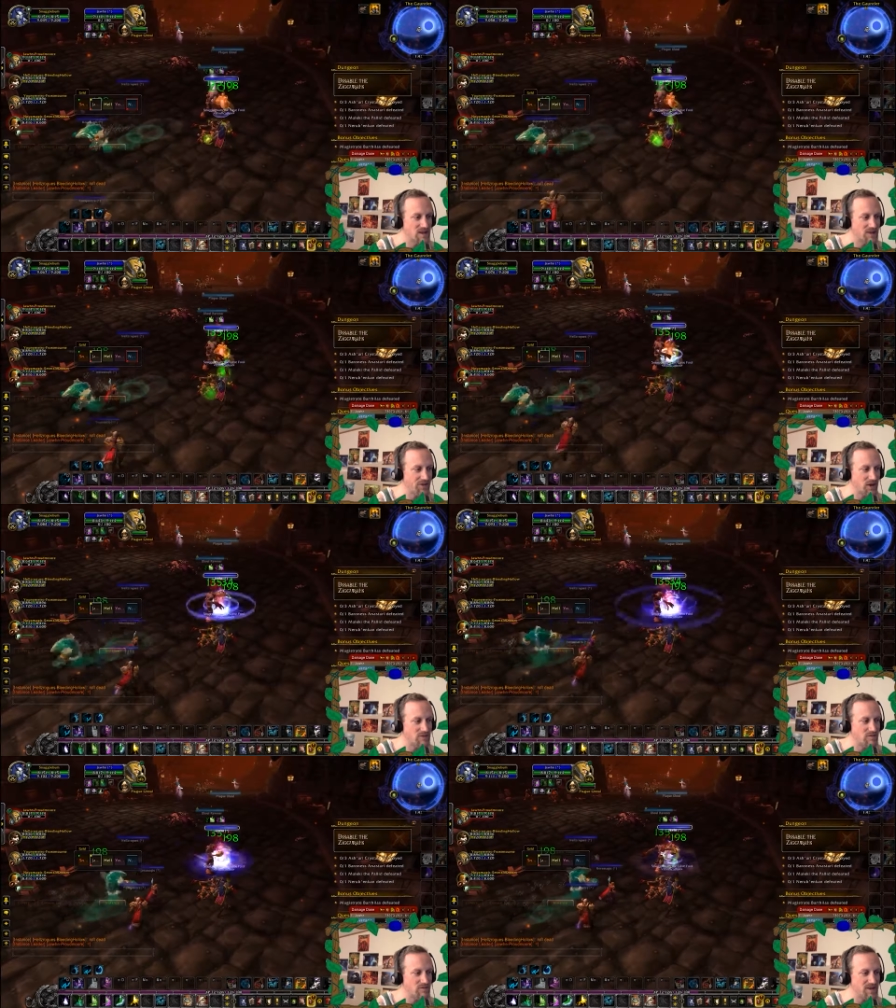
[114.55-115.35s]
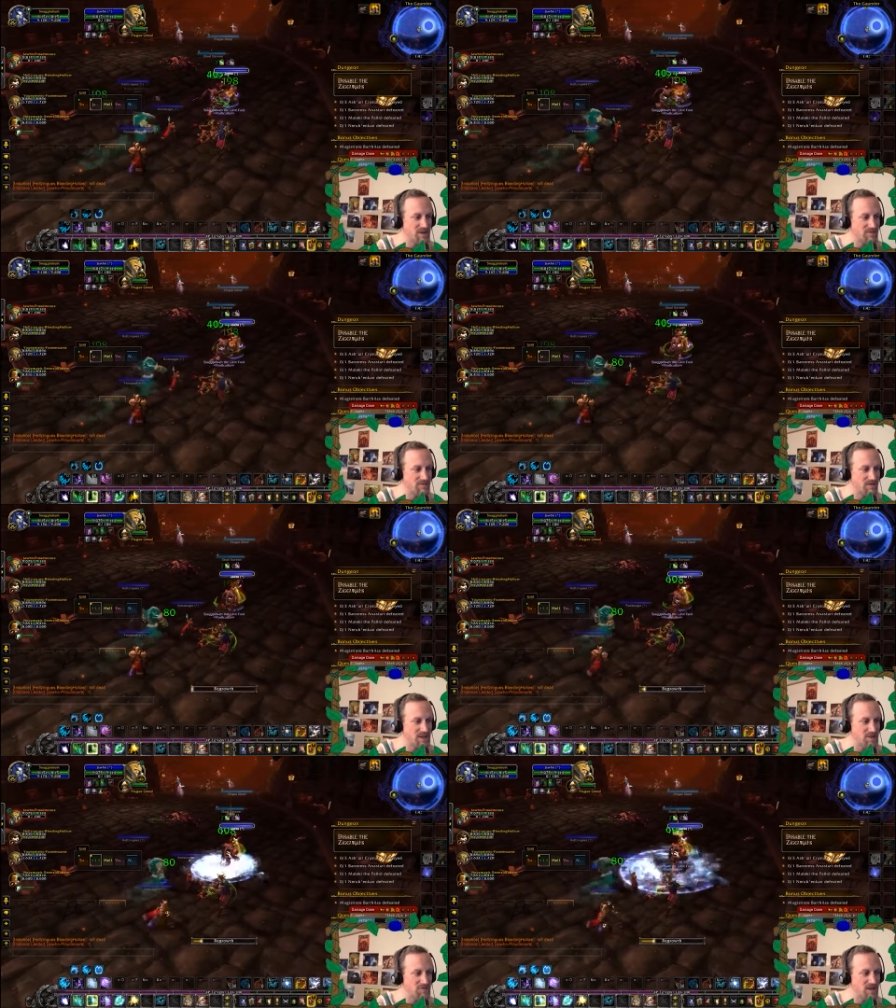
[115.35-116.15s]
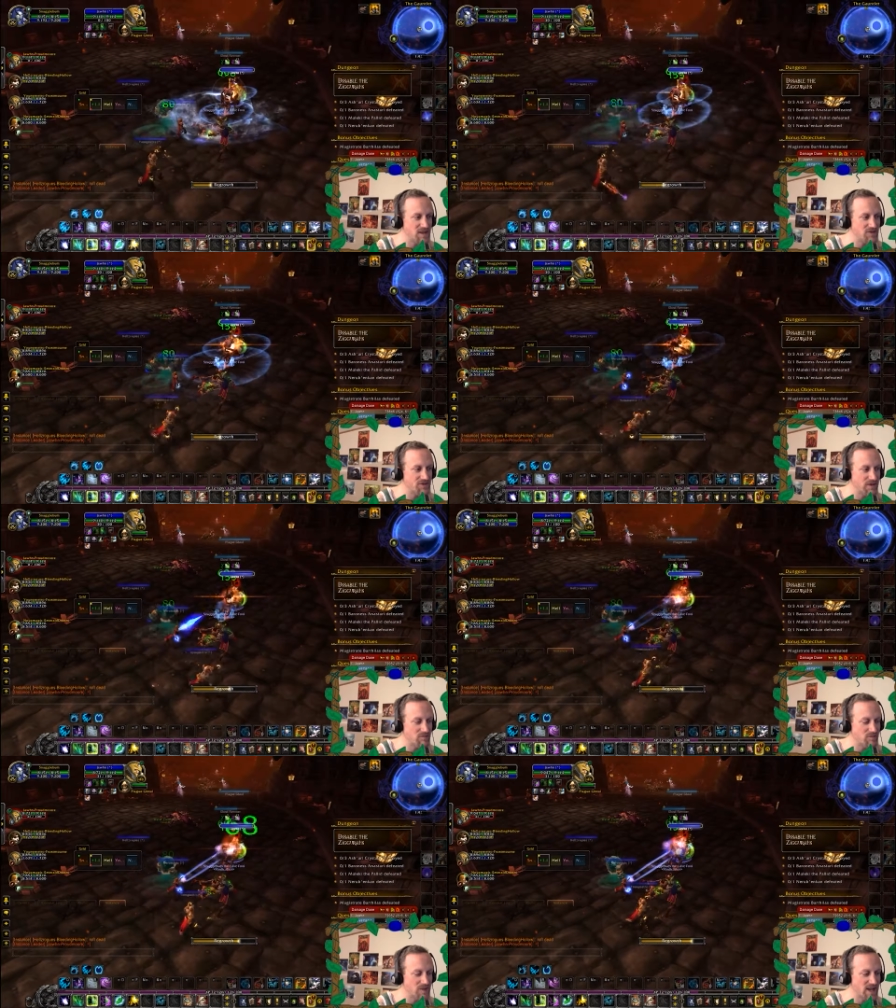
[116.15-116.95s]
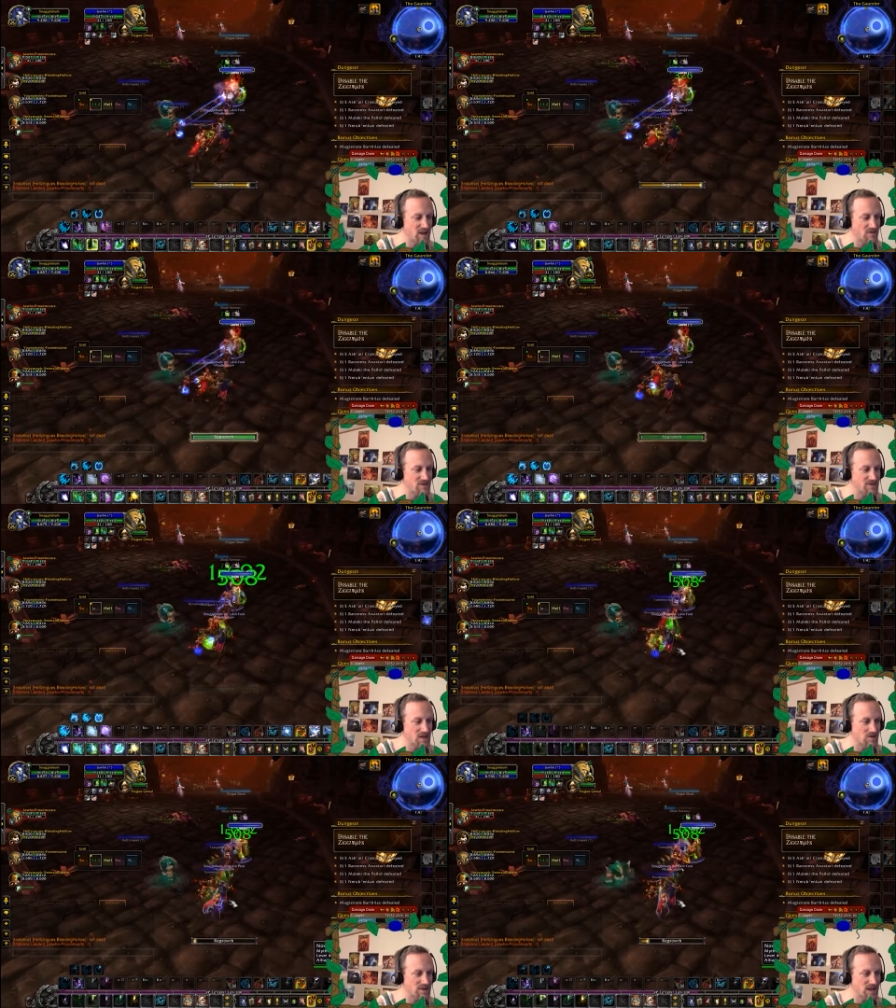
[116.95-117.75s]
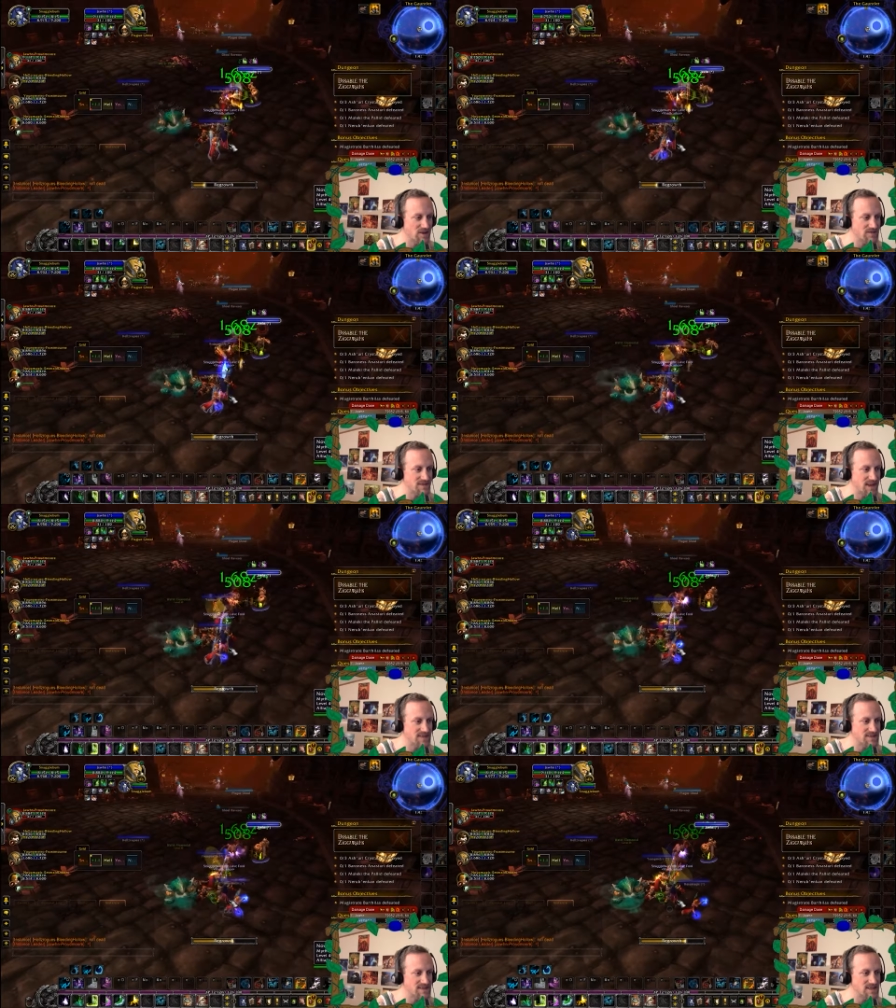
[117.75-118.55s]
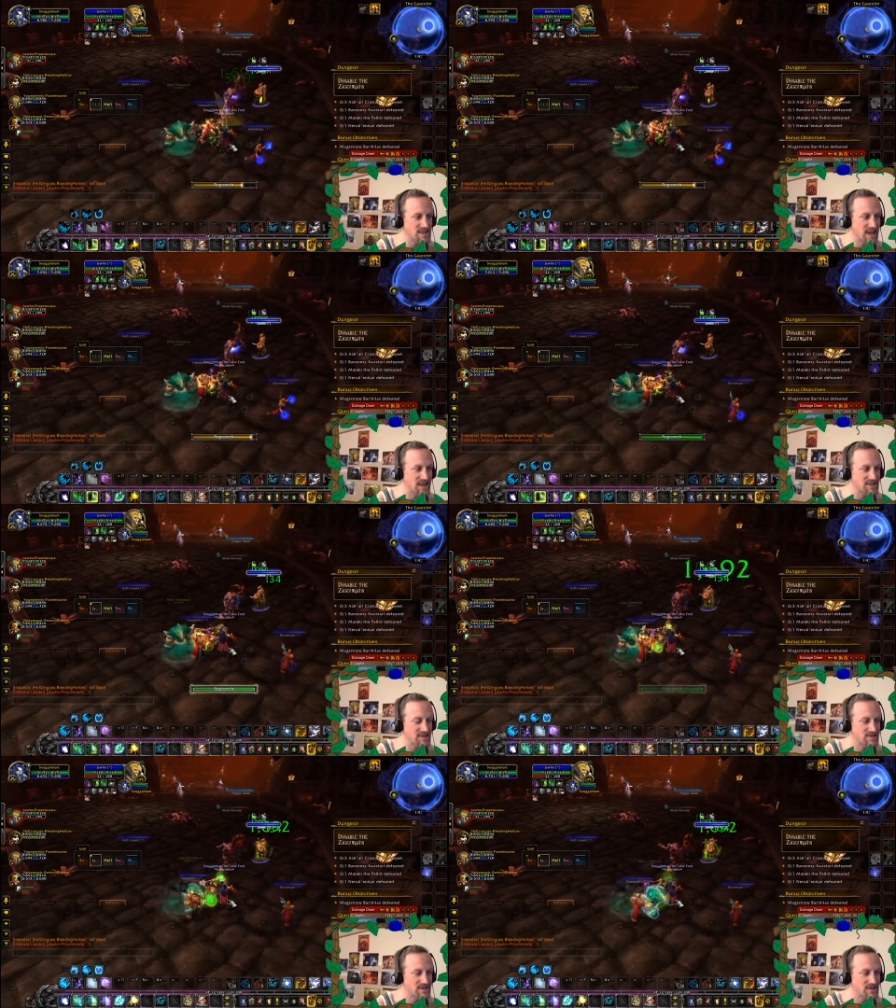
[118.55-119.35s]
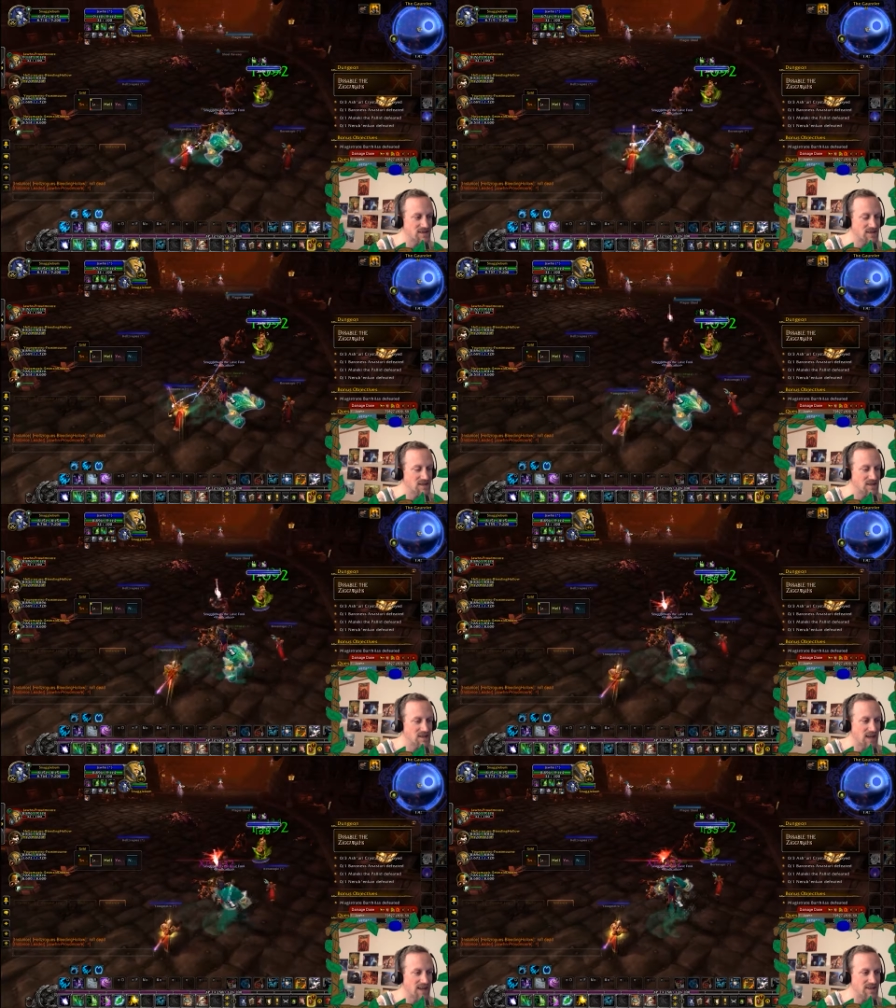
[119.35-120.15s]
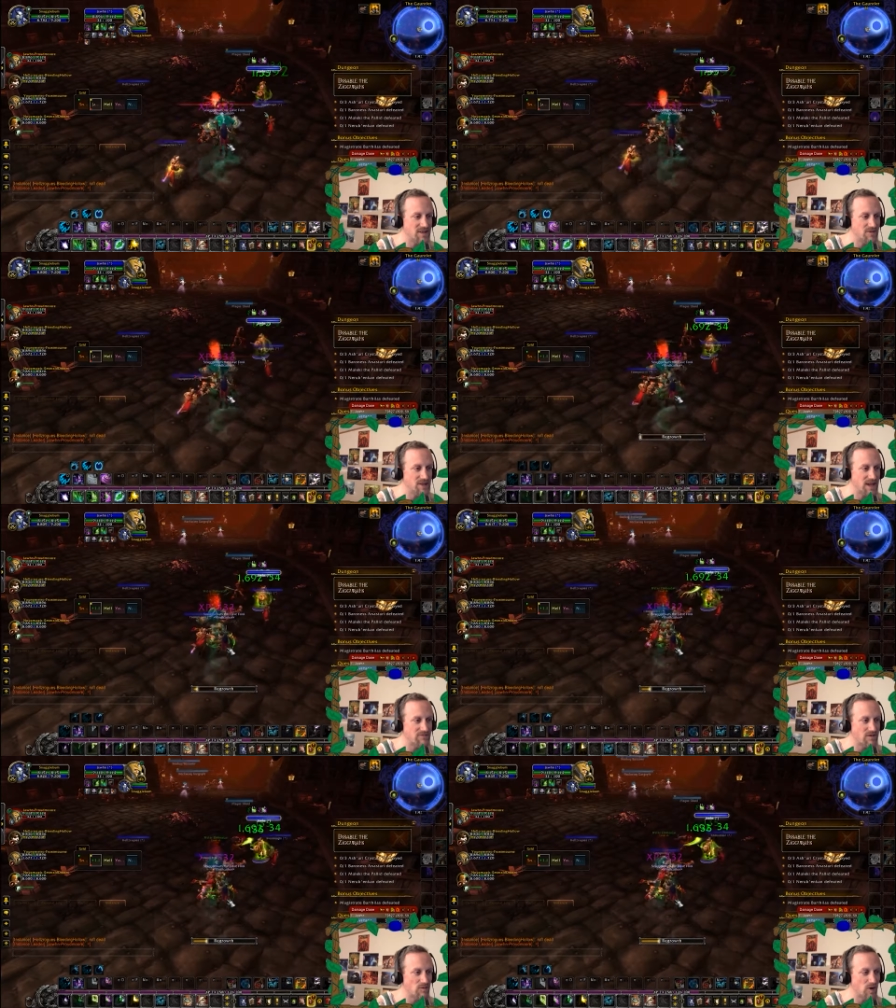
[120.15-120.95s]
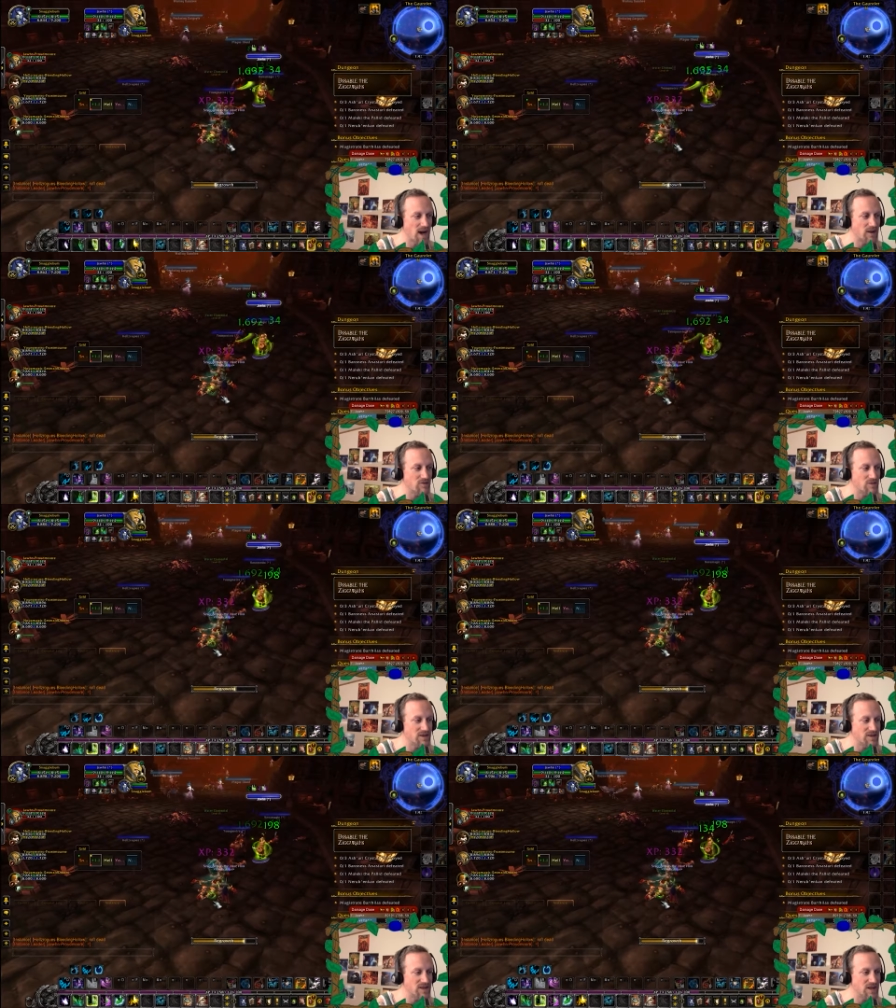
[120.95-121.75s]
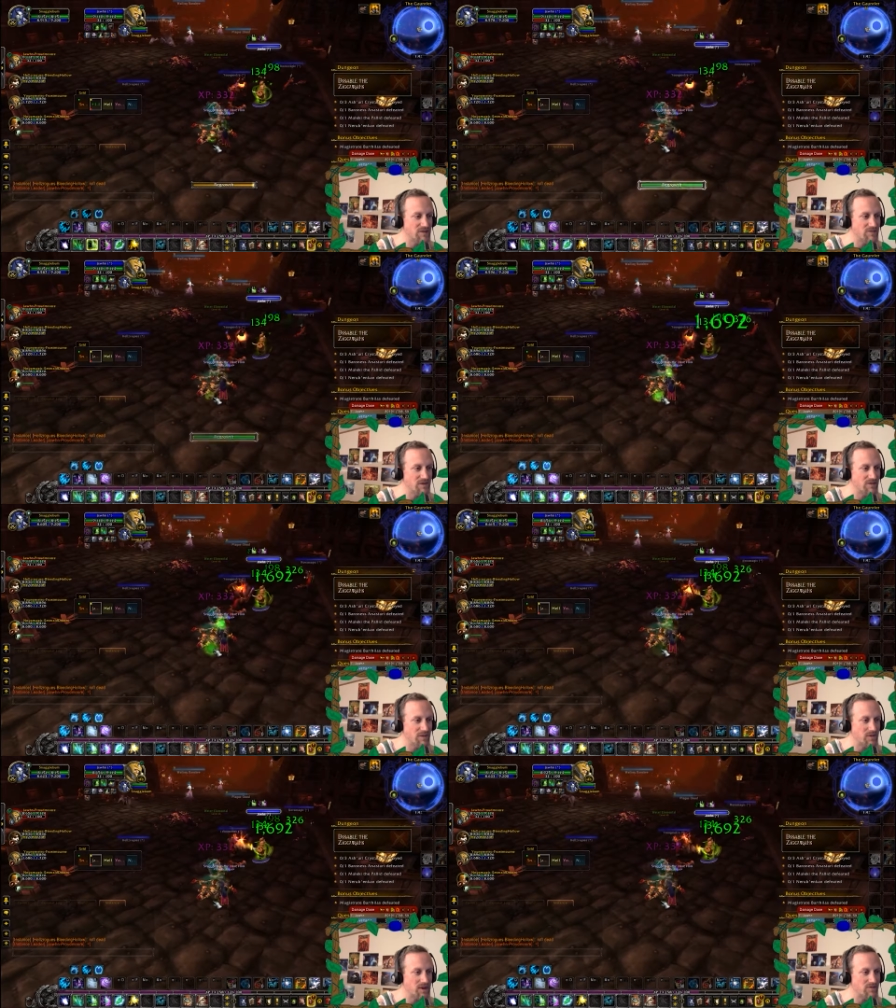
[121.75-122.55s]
It's hard for me to keep the heals up when my health is going down as fast as the tank's. I can deal with that for a while, but, you know, if I'm gonna